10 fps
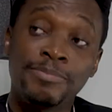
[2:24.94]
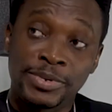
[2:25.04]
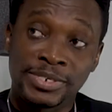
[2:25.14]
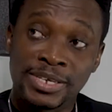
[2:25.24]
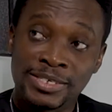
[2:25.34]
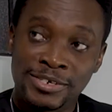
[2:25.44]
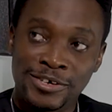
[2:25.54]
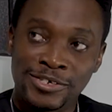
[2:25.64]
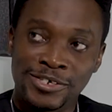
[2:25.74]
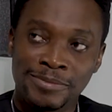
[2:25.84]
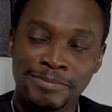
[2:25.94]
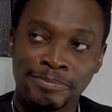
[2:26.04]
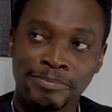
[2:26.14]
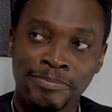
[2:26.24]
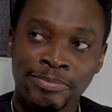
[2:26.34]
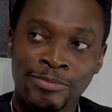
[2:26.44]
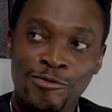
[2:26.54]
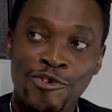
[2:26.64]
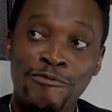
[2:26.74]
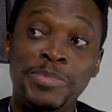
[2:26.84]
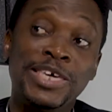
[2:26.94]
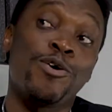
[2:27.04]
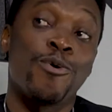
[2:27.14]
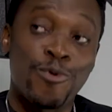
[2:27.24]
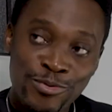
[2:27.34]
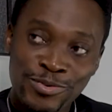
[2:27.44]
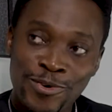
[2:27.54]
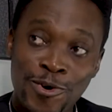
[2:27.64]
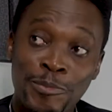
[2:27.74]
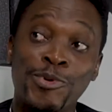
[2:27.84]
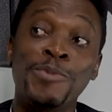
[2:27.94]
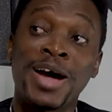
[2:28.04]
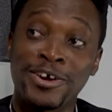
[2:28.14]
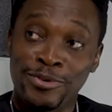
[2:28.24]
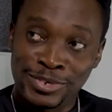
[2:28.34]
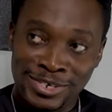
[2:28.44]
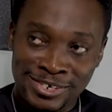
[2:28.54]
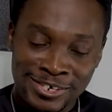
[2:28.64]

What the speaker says: percentage of BO or BROMHIDROSIS